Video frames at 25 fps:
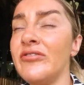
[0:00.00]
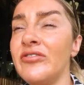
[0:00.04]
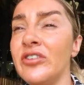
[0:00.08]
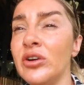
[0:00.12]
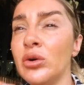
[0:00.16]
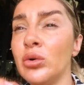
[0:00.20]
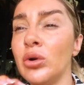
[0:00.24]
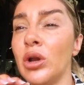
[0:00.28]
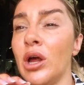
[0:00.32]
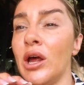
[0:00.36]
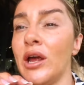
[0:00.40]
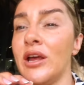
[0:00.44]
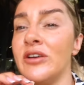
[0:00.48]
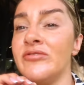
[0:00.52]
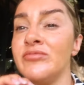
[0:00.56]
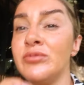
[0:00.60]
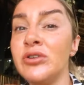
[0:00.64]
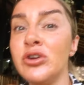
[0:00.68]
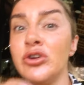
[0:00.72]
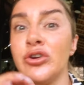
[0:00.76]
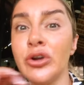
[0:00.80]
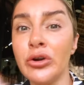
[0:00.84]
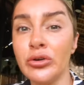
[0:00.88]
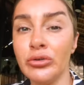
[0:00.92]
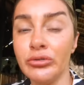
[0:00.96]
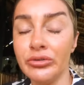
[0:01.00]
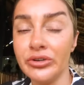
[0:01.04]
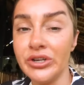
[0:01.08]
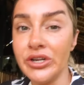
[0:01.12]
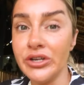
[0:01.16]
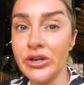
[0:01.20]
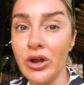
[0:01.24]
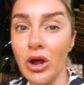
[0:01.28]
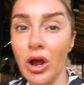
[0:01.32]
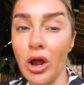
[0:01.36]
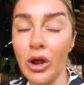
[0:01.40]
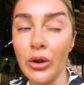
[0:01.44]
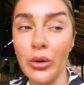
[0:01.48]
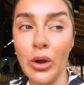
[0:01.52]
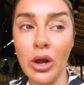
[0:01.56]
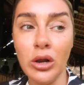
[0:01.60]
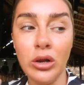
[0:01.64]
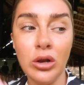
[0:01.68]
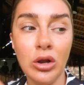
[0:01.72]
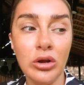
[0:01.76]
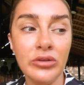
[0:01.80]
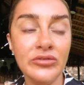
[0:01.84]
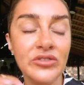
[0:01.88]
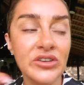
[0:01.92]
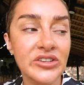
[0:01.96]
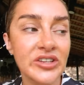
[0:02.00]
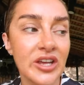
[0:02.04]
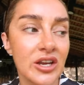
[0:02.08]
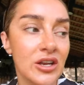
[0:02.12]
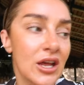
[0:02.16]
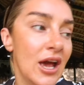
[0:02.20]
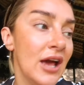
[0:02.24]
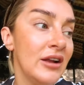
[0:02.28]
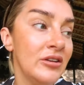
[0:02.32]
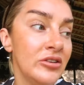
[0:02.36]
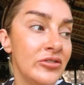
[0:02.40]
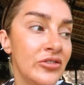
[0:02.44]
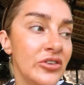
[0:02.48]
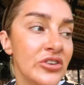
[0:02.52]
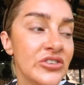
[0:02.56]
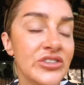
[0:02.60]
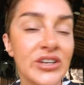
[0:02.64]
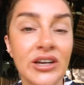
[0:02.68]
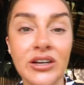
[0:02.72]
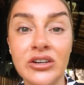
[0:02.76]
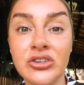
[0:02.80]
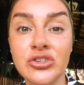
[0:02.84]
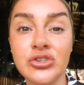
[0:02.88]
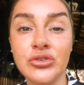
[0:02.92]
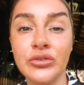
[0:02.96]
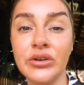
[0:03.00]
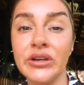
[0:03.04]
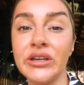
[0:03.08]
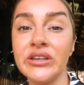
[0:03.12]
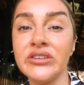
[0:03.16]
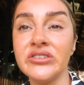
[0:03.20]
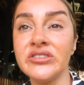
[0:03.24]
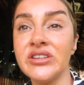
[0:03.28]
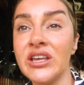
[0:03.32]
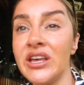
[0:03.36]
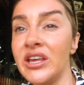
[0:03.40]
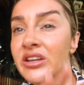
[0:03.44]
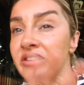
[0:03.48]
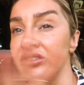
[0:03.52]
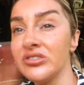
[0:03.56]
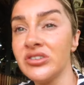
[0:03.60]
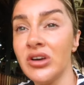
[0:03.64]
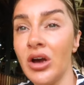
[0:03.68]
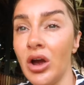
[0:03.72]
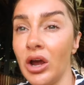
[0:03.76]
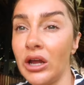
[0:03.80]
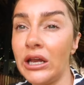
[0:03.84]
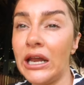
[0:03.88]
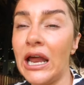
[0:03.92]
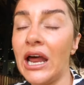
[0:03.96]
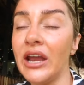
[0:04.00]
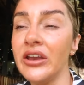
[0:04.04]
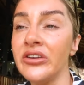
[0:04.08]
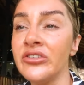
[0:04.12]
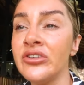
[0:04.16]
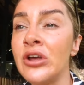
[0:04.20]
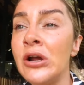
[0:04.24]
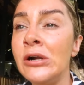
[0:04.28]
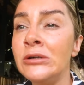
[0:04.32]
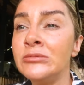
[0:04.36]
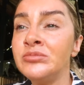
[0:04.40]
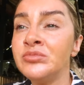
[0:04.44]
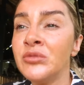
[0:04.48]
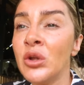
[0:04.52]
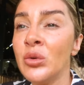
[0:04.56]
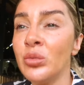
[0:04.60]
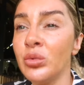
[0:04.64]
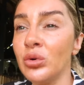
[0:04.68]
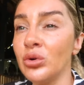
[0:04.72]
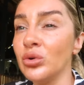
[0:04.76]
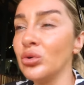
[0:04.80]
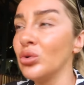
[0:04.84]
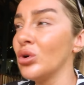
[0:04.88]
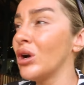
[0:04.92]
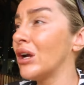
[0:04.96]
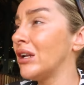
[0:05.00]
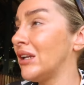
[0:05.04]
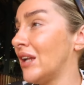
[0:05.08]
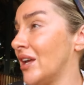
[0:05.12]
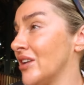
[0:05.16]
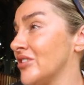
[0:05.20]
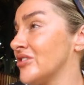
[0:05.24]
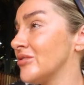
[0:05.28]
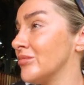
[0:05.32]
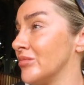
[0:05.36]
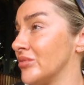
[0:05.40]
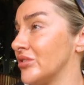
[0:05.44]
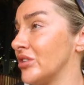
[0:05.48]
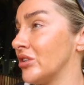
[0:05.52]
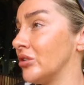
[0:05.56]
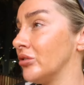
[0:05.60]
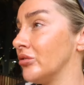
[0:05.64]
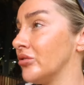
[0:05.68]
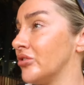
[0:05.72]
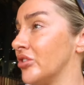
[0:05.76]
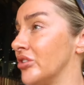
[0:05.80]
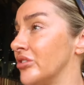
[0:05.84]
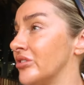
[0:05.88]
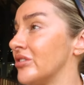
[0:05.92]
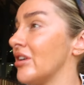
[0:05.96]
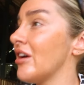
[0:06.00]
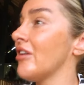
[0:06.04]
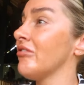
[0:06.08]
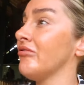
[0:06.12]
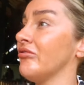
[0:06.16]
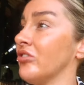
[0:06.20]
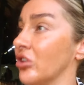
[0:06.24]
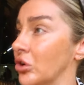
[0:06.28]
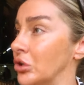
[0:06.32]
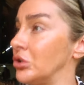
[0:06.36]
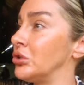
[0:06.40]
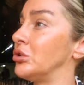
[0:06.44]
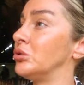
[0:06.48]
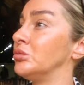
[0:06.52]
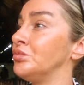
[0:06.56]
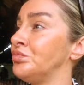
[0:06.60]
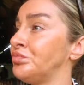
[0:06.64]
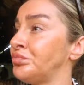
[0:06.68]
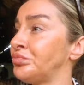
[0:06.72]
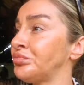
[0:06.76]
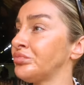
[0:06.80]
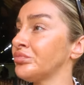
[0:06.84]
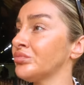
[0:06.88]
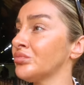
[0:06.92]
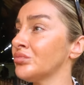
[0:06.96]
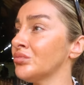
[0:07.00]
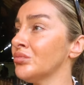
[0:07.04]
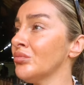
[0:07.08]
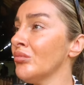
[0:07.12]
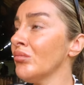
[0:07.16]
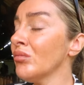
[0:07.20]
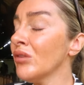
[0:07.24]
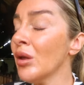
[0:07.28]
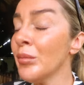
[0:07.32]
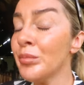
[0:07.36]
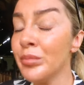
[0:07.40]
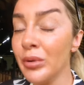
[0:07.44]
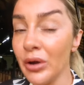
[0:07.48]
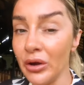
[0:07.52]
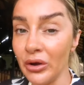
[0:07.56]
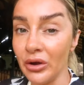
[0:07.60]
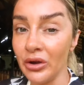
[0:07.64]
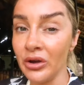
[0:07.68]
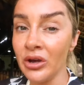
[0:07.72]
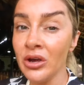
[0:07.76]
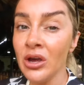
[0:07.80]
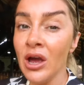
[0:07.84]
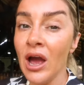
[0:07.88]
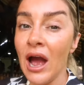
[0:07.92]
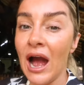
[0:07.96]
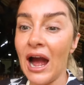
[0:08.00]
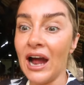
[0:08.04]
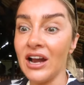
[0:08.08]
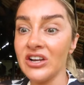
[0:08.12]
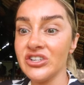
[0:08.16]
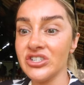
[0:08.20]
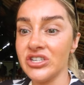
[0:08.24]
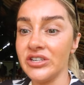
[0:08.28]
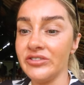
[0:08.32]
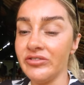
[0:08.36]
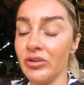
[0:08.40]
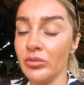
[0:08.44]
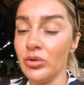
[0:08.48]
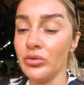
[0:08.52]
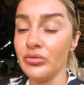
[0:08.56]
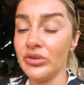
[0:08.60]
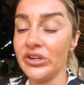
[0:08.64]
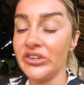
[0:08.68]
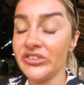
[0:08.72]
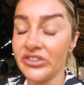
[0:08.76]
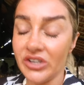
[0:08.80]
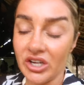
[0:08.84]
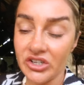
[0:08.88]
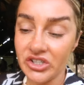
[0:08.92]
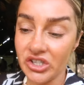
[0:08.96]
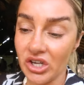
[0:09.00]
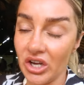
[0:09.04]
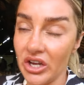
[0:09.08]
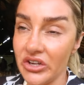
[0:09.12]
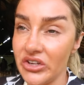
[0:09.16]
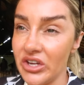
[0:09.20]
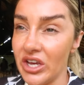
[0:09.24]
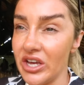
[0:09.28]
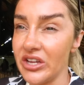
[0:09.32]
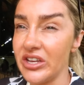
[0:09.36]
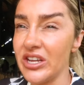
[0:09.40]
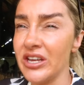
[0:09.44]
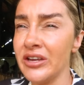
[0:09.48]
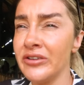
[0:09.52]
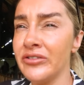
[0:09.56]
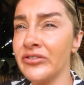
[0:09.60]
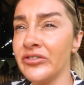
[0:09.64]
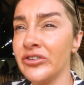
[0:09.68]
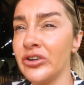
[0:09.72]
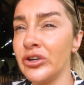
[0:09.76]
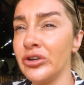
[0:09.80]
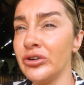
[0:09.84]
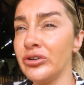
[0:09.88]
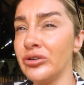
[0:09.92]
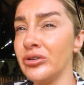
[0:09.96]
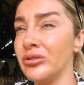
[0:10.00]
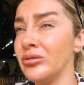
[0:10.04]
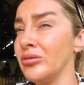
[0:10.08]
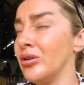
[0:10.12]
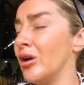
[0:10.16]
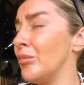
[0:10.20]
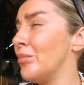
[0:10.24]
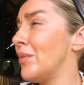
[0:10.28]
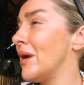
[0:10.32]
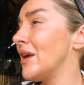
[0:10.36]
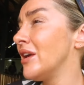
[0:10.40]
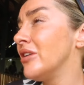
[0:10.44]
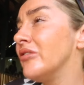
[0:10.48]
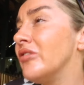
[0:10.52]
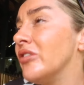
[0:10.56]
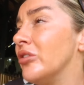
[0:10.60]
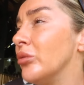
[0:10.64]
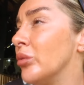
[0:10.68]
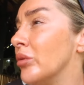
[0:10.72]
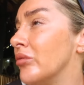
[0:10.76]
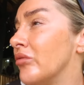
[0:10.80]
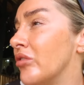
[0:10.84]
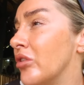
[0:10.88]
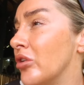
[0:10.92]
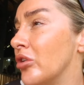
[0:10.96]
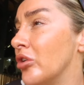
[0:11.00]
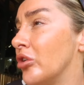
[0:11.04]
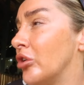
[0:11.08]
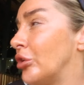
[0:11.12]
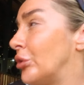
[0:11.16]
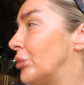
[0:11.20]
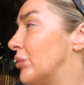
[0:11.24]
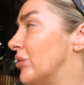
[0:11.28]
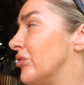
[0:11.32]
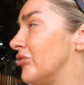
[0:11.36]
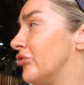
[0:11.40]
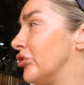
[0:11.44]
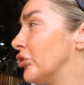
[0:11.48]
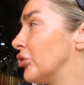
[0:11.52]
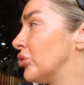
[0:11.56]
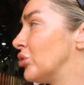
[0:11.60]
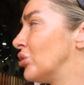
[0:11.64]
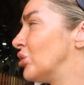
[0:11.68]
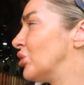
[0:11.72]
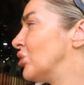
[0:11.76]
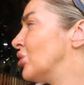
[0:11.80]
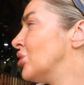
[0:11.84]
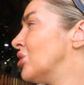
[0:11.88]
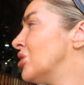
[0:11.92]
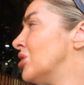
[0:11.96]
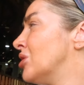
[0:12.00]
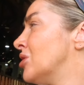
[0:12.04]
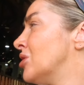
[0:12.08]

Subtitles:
feel like if you don't already know, a lot of these elephant sanctuaries in Thailand will class themselves as ethical. But actually from the research I did, if you are bathing with them, if you're